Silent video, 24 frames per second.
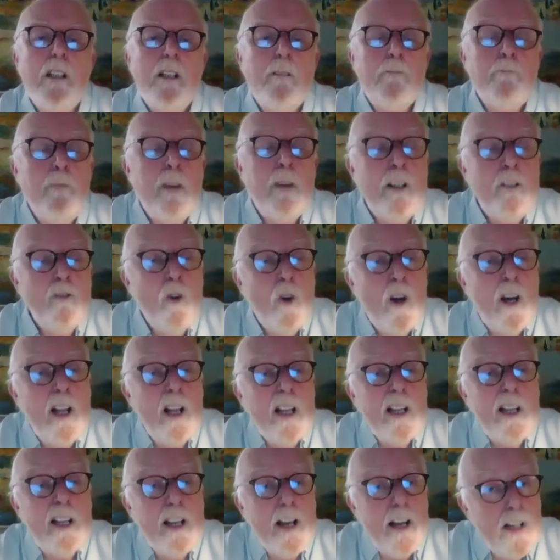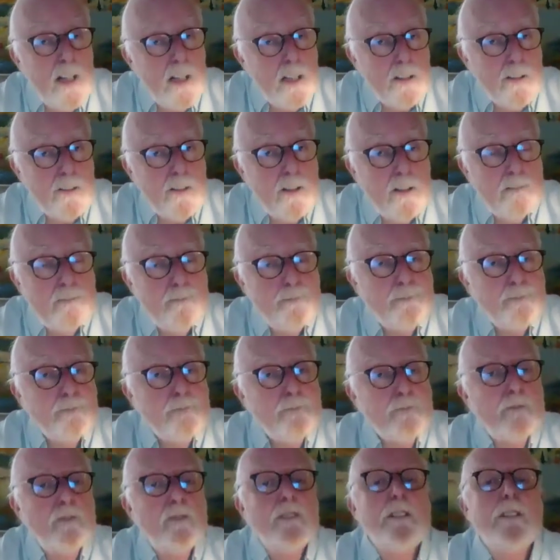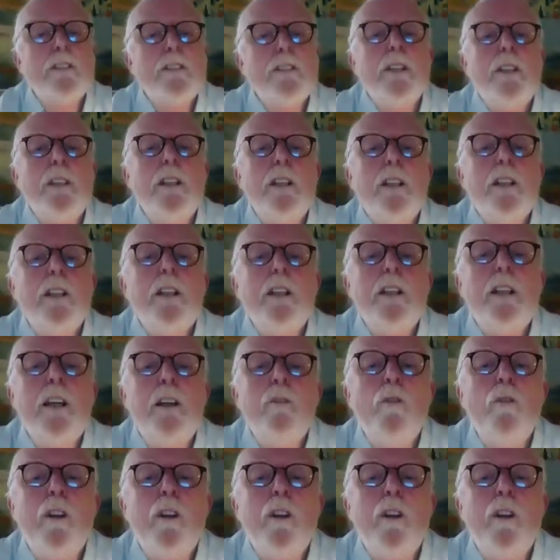Meanwhile, in Ireland, in